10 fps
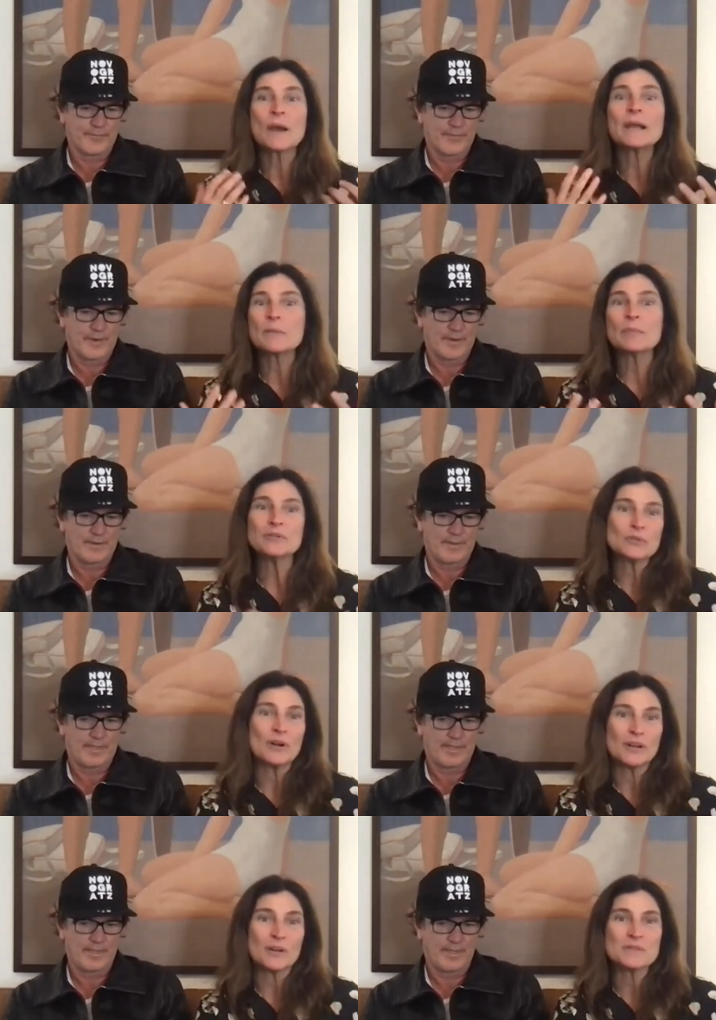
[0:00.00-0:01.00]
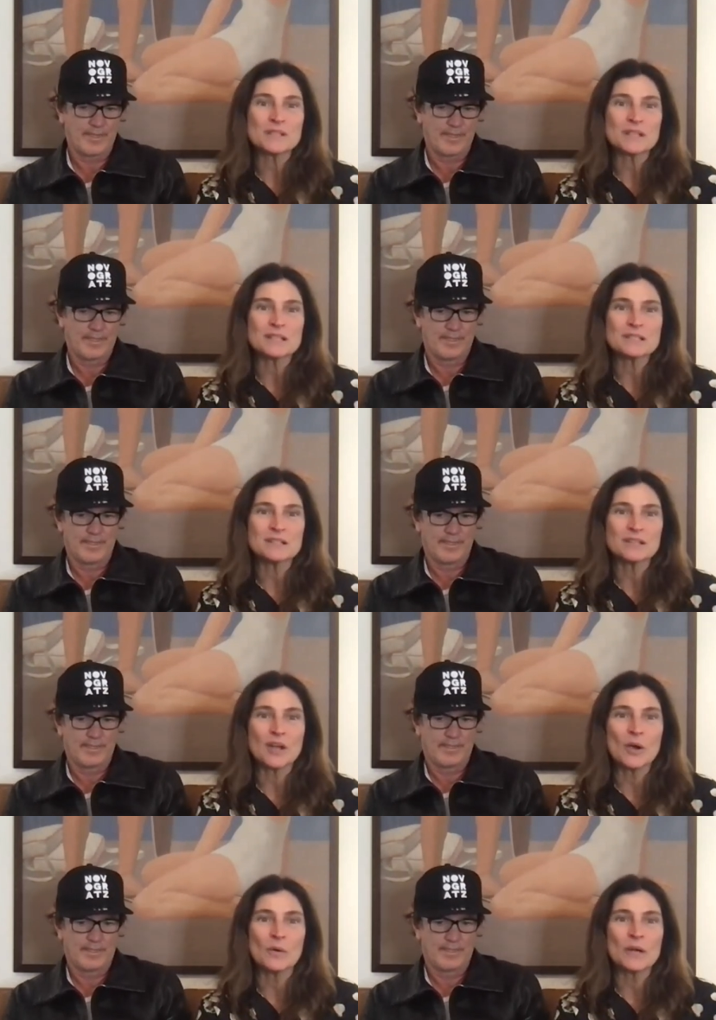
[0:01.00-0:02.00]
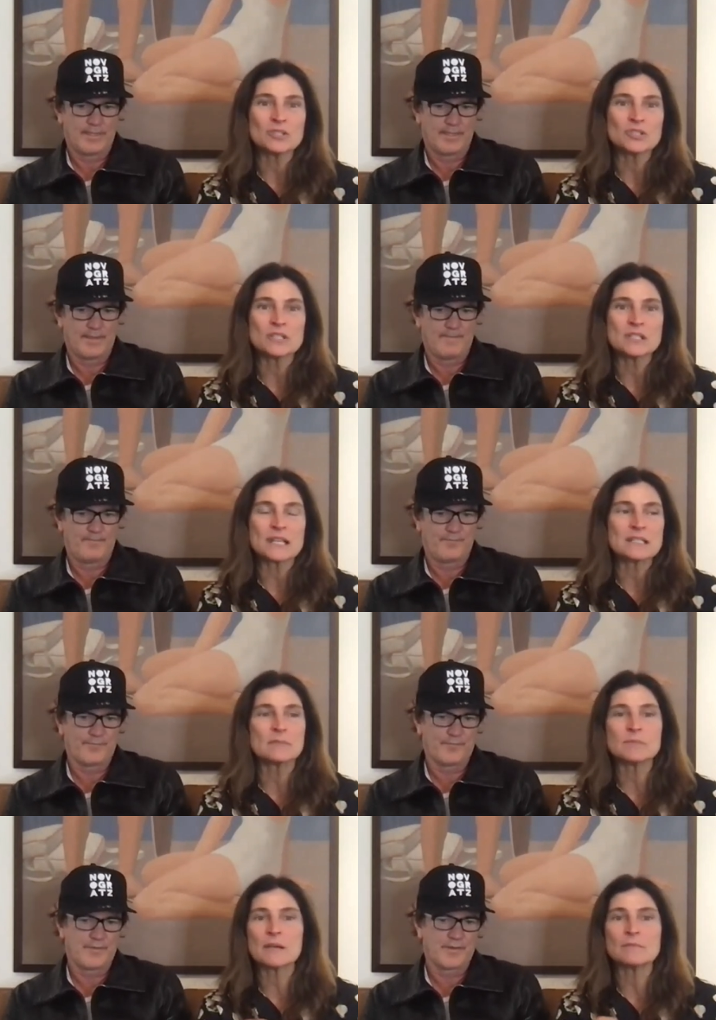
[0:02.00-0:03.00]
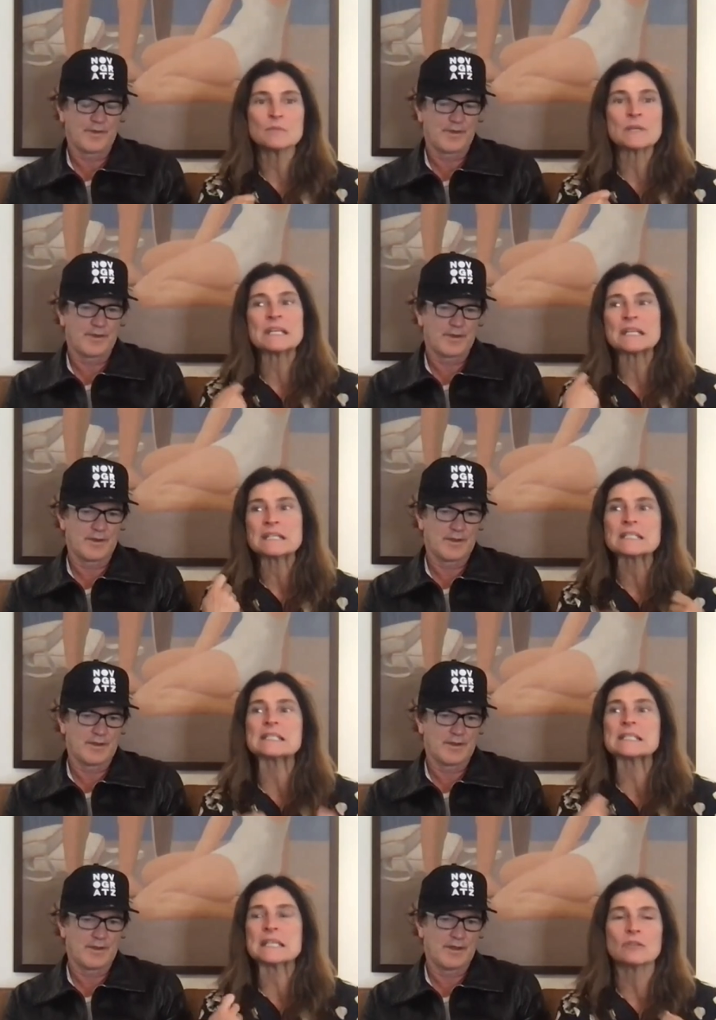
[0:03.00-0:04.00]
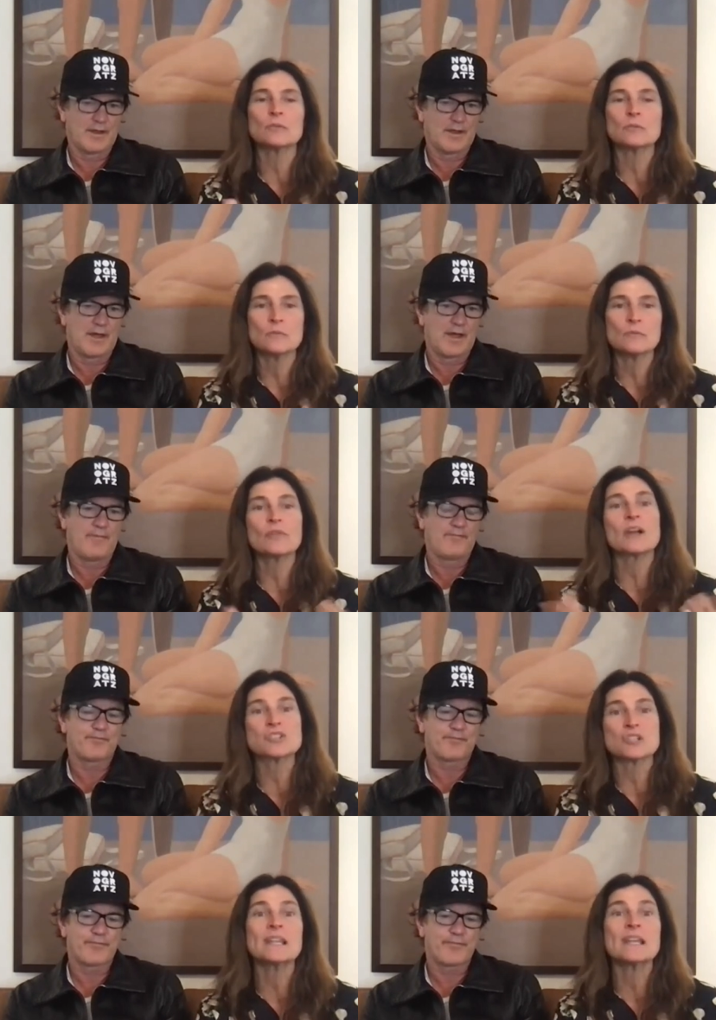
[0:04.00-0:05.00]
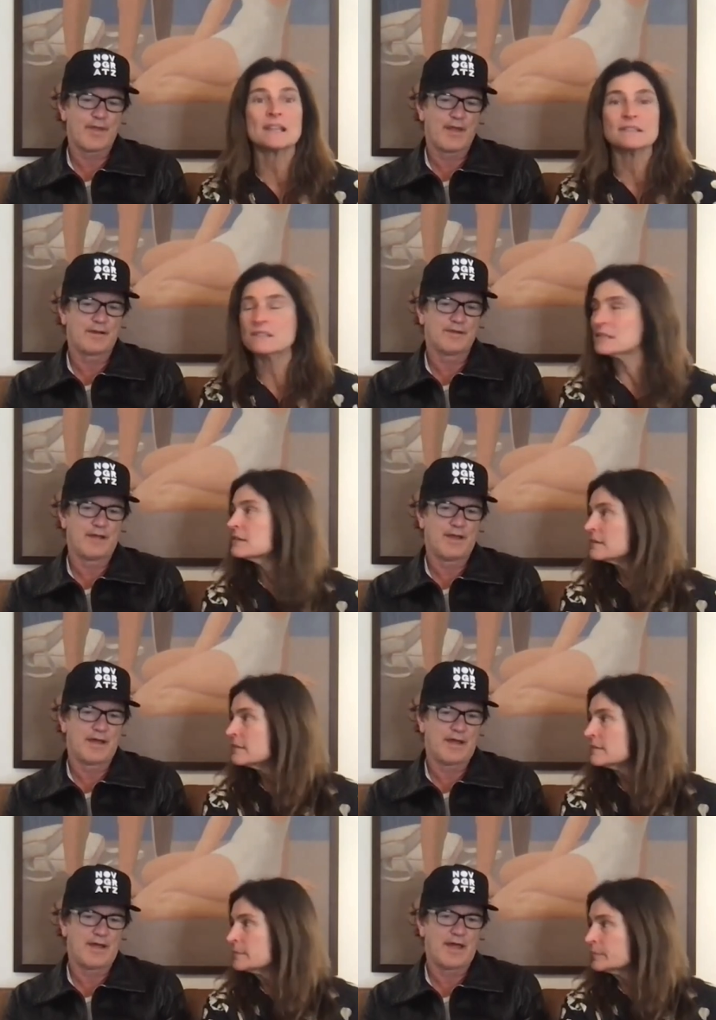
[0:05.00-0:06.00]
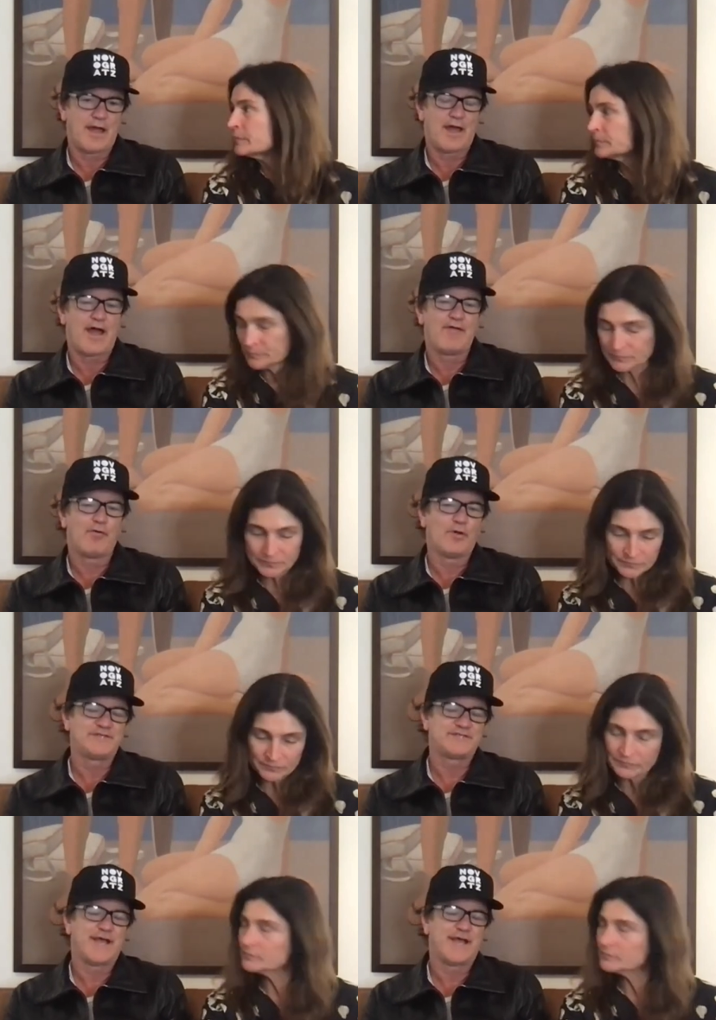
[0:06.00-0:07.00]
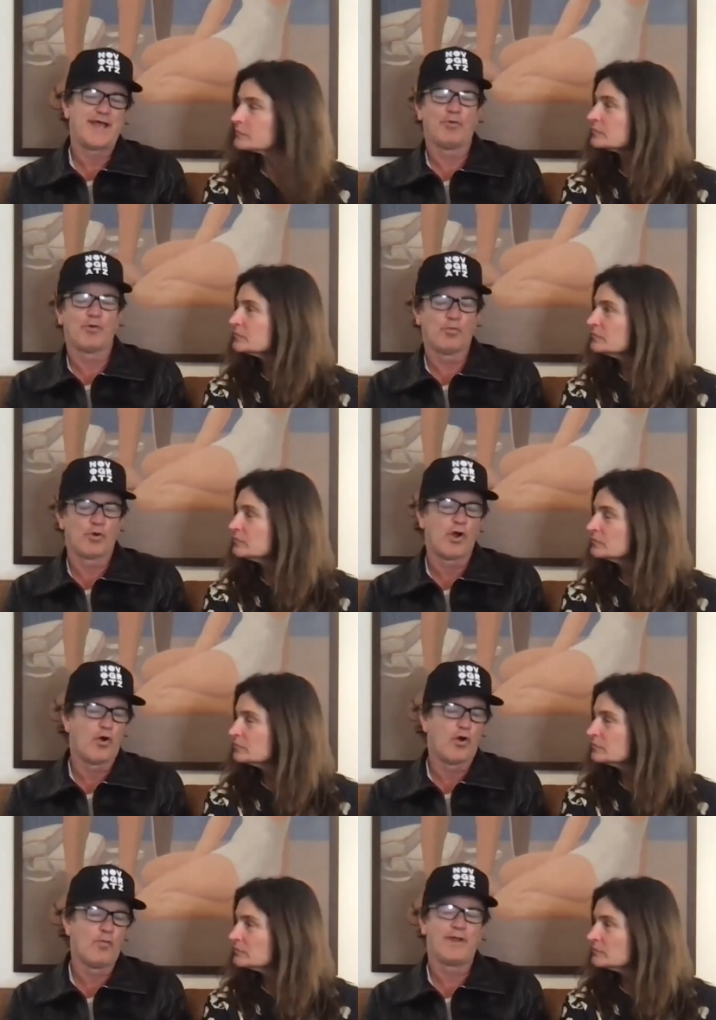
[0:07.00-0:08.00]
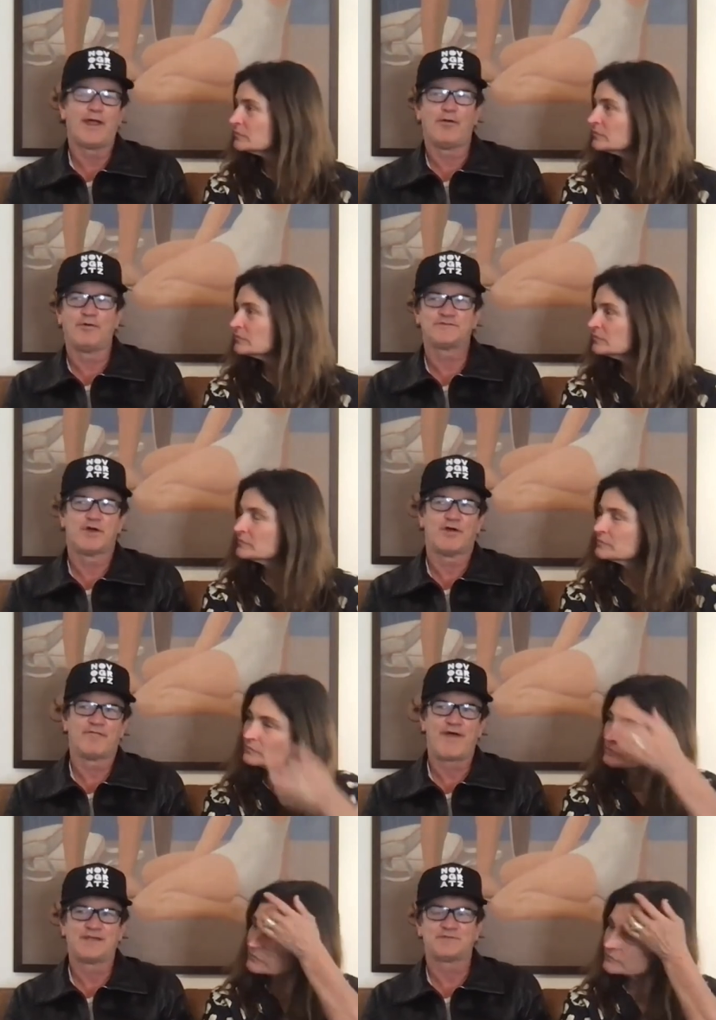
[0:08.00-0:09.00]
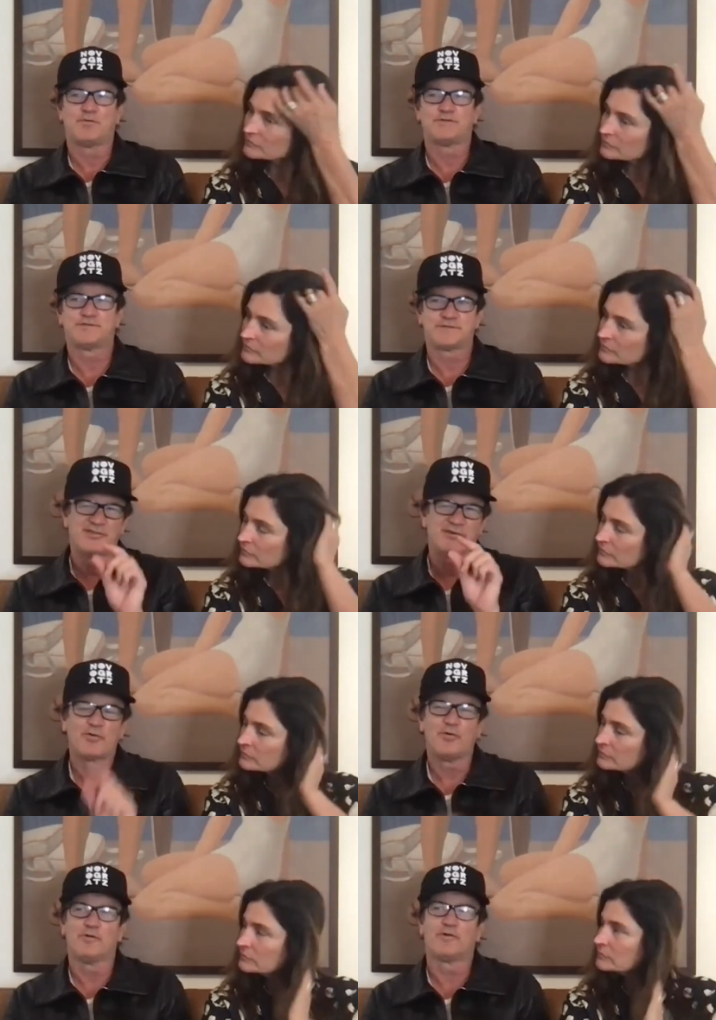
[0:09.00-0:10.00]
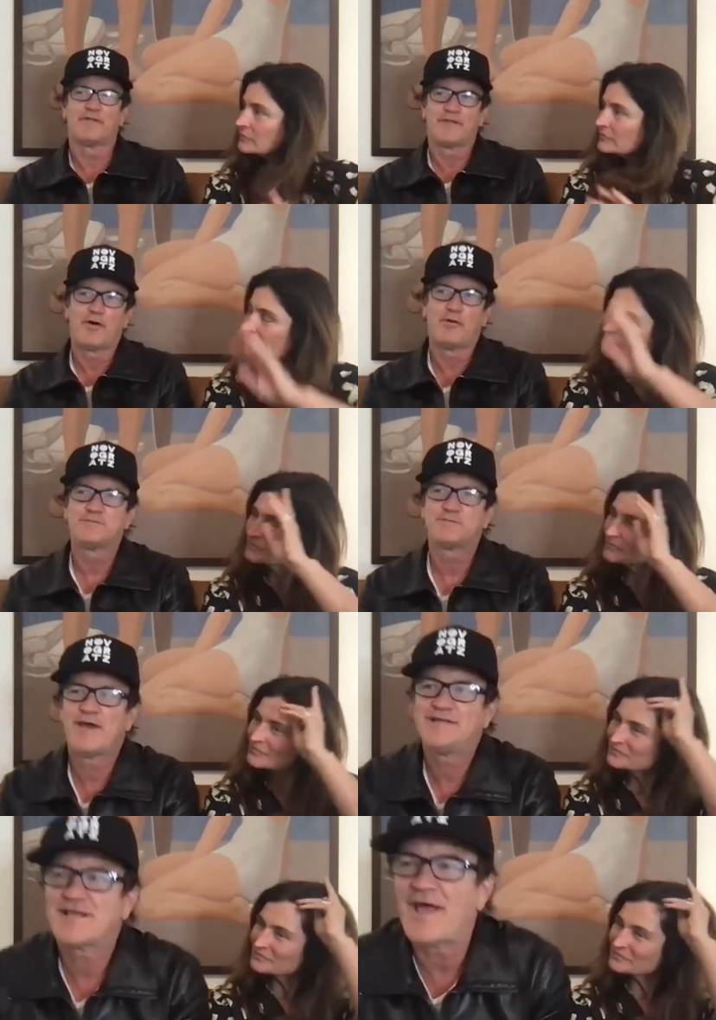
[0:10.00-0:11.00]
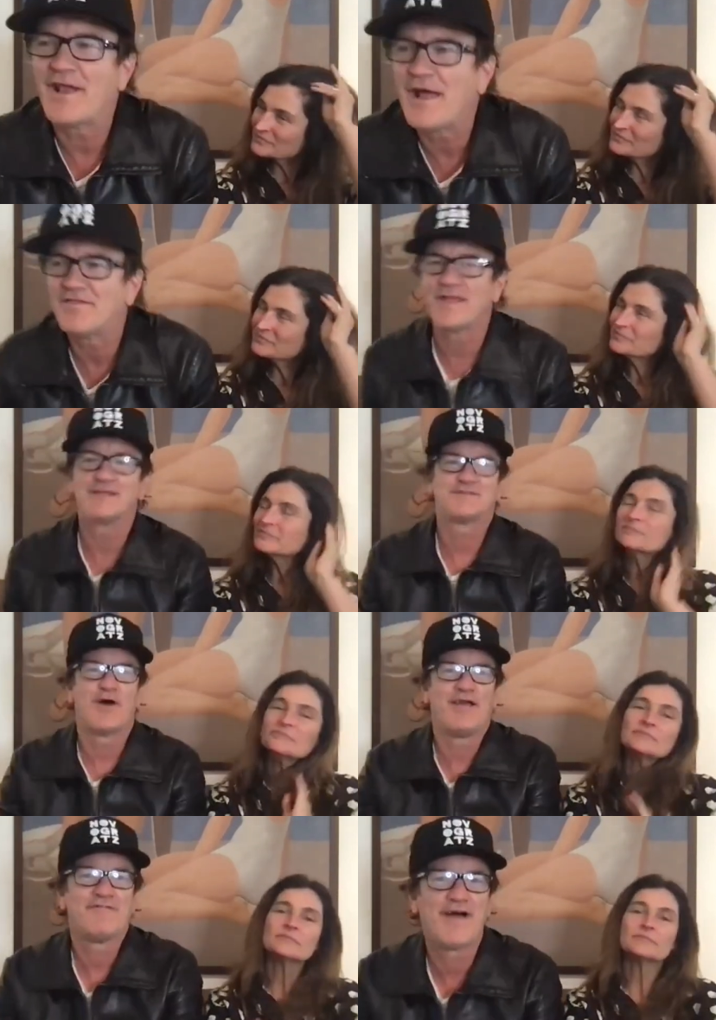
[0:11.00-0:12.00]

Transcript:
Speaker 1: right up under our noses you know it's just like sometimes we need to see it through I, fresh lens
Speaker 2: I, have always say we're, we're home, but I always thought fashion was just a little cooler than the home space. And I think so. I